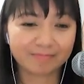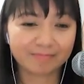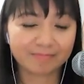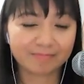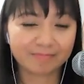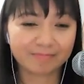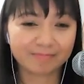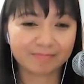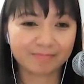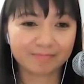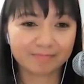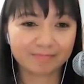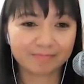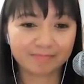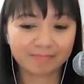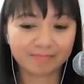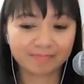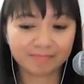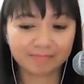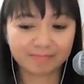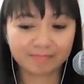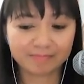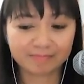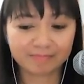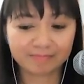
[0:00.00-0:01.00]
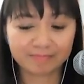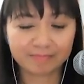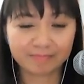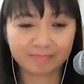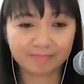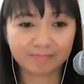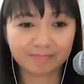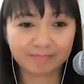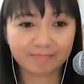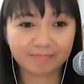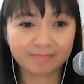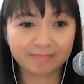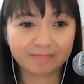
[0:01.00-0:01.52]

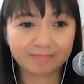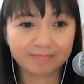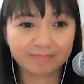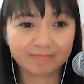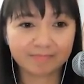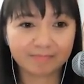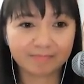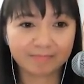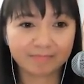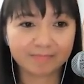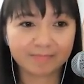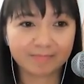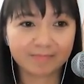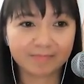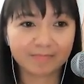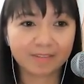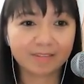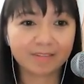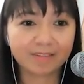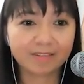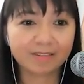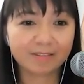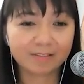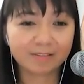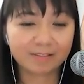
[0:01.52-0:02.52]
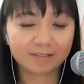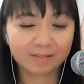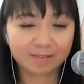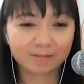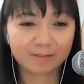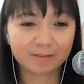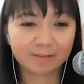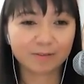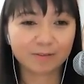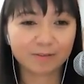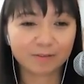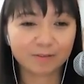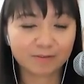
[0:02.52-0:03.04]

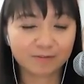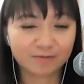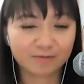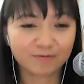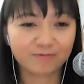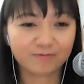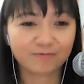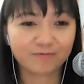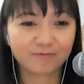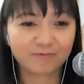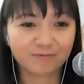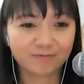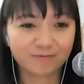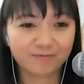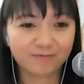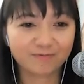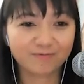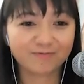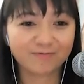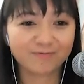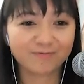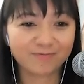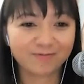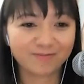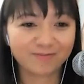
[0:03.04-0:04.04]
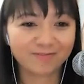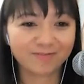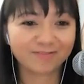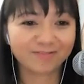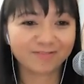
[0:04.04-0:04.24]
No words are spoken by the person on screen.